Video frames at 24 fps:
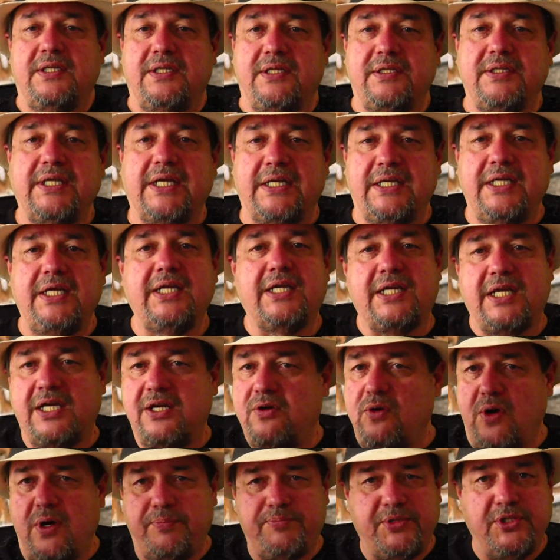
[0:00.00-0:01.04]
It, it, can
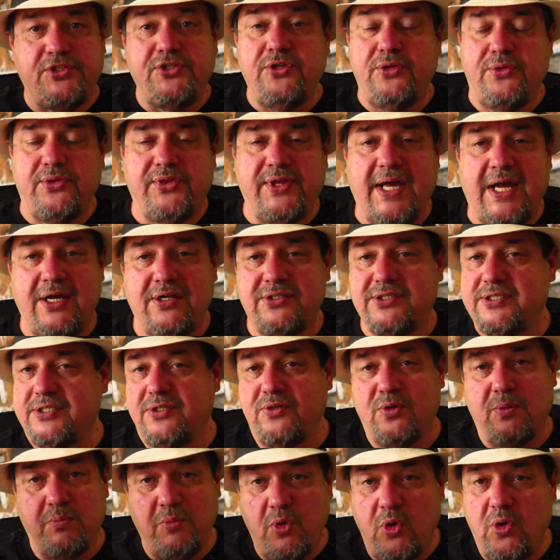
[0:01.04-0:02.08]
go up to two thousand
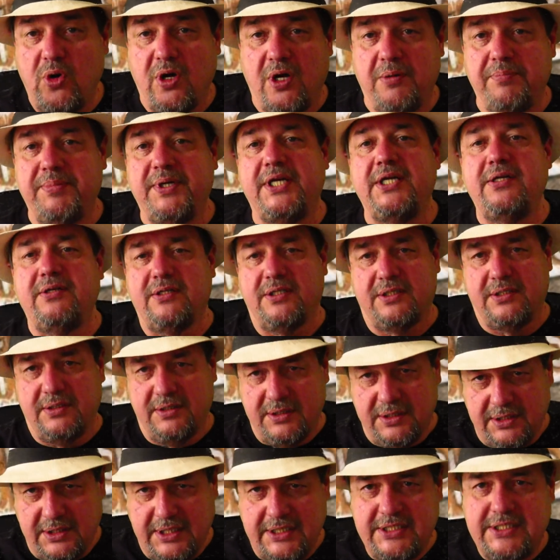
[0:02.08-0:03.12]
or more, but
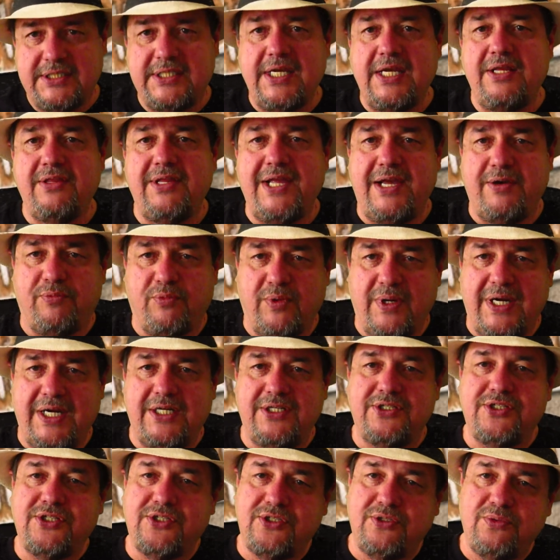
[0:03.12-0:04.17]
let's say that
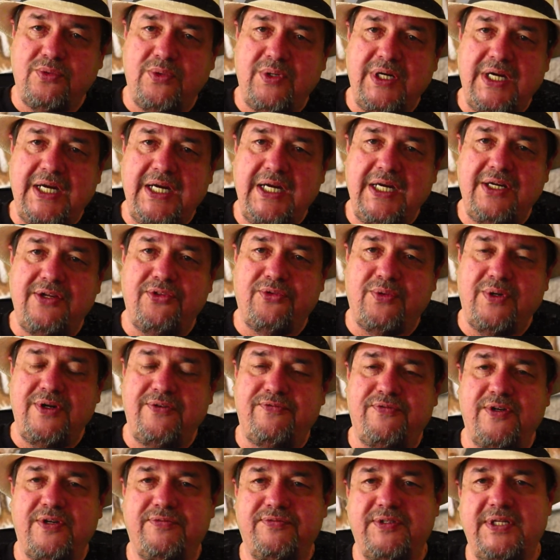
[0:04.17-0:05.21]
range three, three
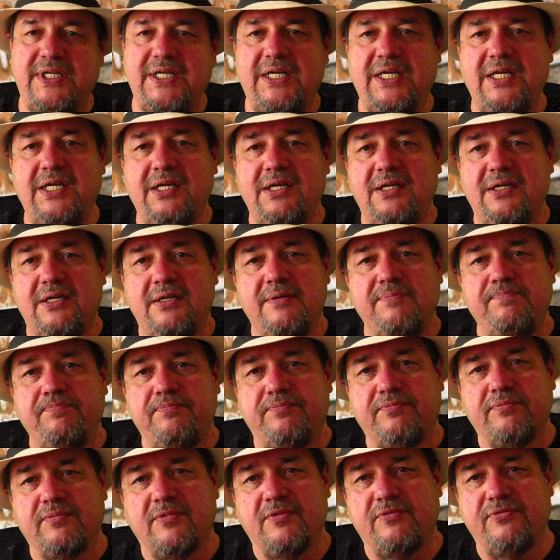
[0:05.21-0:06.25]
fifty,
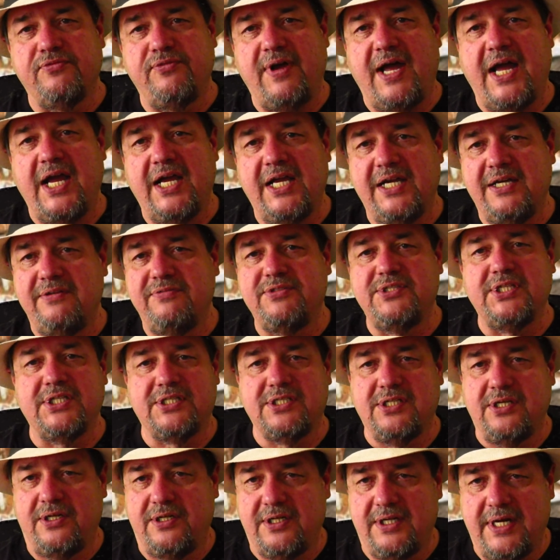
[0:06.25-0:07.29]
five,
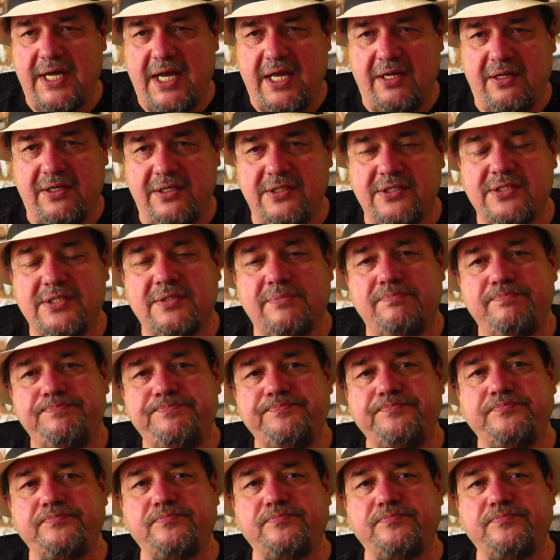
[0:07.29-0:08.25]
six hundred dollars.